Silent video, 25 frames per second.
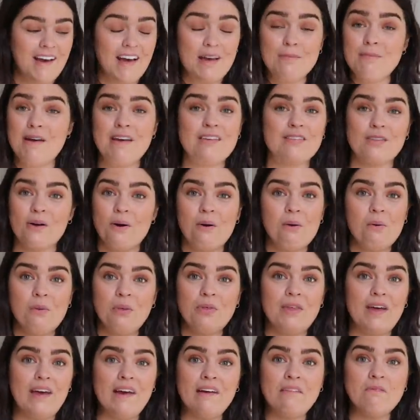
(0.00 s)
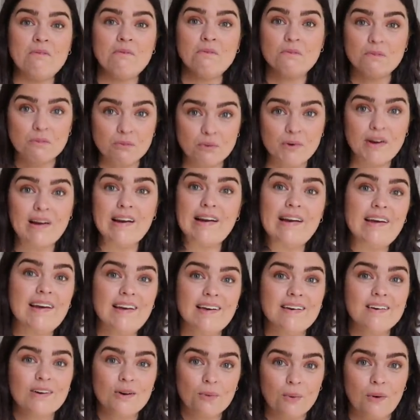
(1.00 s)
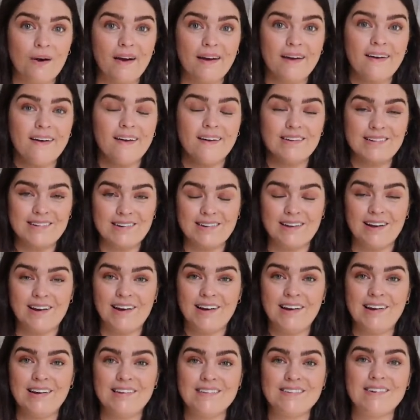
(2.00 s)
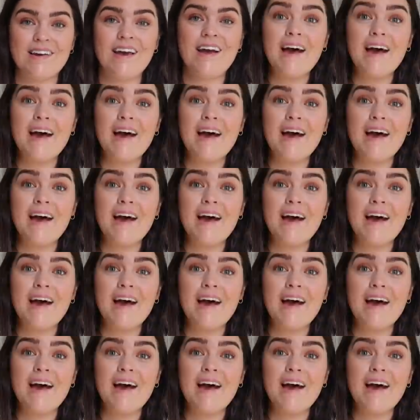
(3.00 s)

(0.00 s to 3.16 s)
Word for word: It makes the whole thing really quite a delight.